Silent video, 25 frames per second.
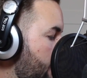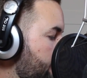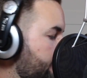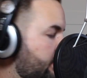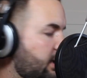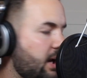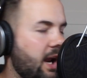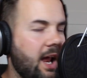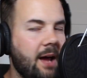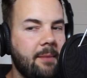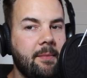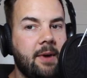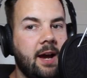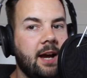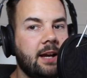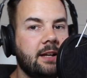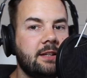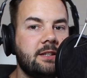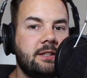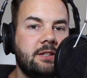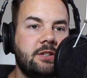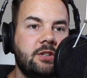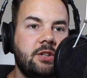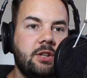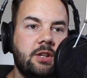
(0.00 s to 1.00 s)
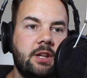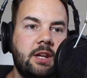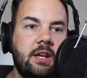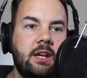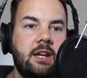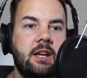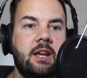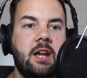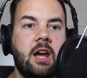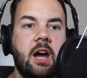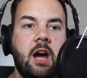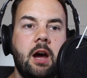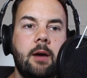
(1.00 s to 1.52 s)
climax to
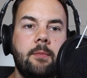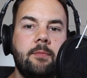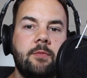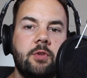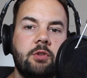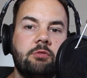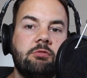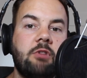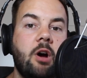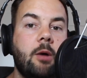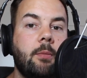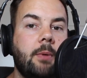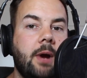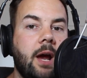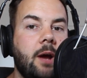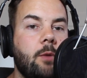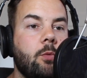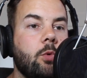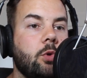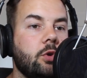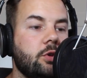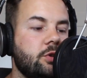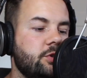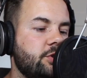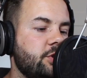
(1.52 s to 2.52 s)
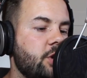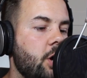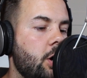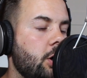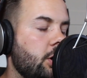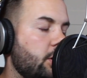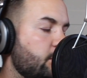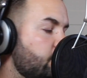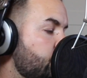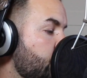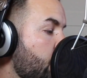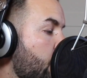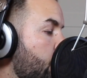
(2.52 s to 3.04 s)
the Realmgate Wars
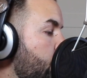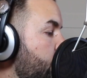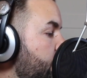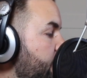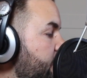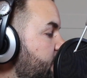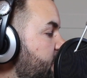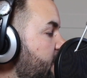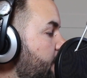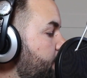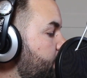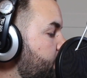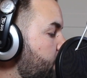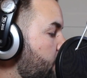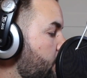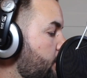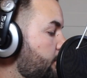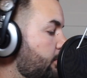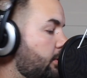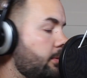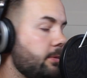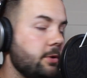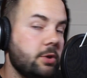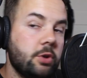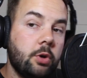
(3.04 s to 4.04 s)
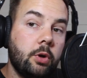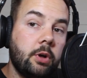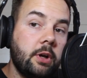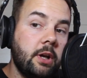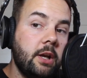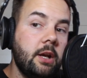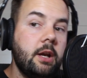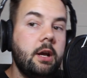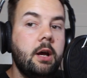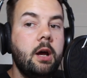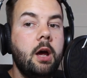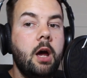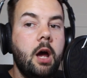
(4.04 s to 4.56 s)
saga. So this episode, I'm going to be
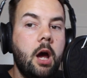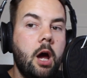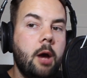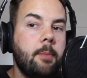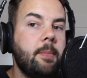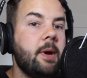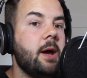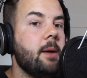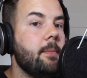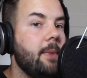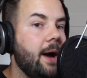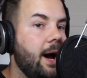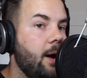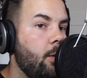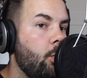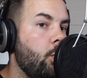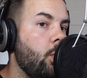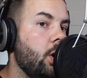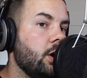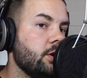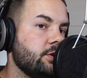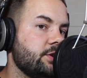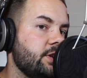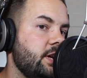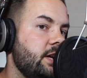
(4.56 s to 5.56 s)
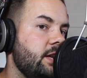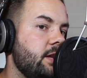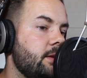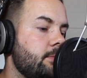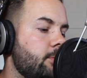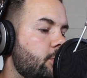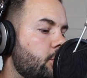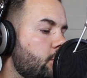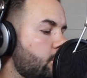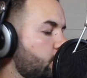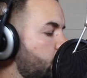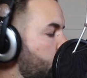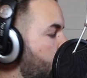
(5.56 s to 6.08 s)
talking a bit about what's in the
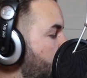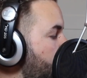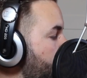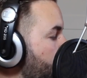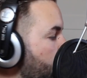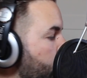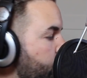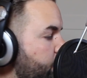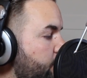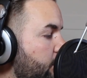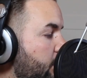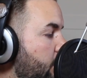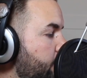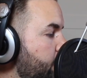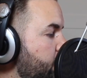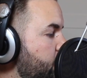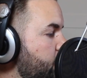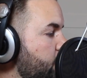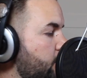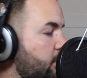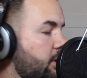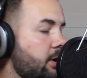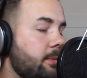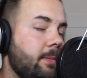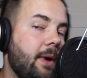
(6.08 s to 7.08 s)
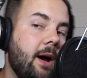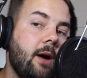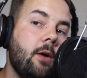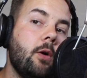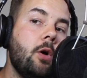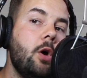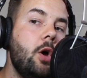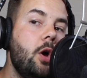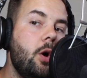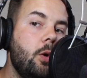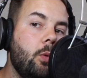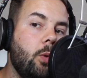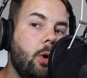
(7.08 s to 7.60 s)
book. I'm also going to be talking about
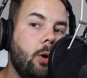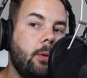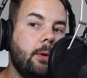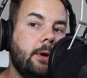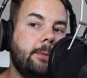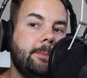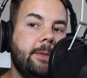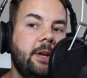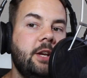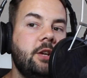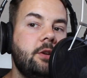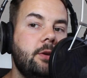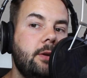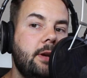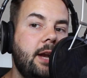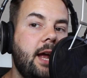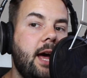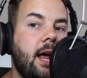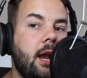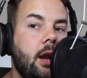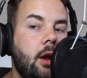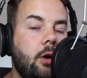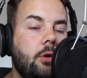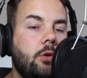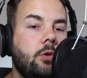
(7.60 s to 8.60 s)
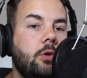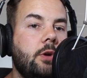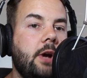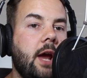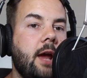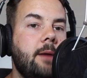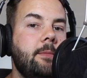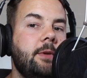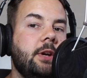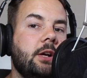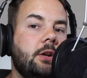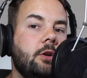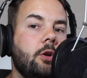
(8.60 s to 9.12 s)
what we've been doing at our local
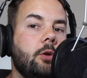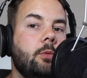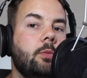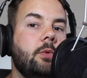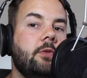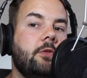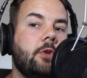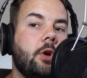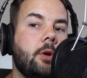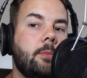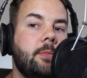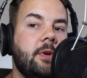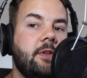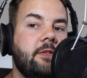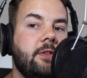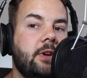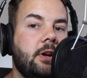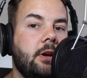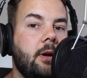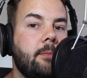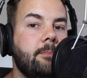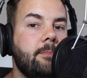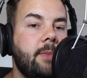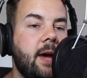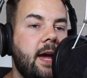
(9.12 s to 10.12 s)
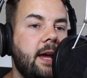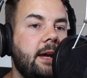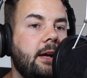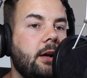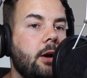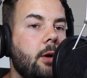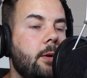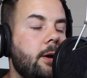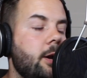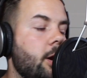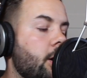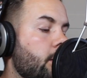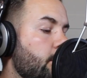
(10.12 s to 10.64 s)
gaming club. We've got a bit of a campaign
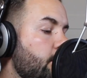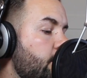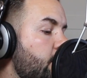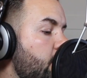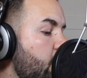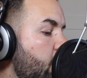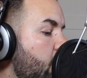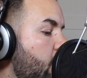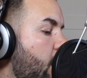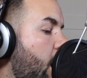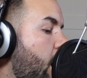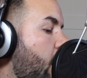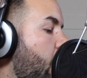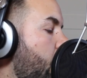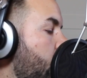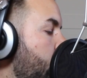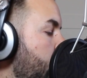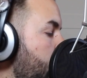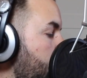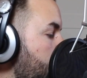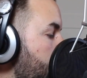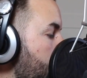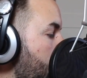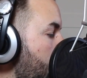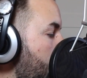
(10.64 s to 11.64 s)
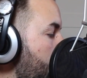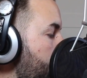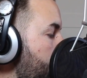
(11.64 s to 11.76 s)
going on and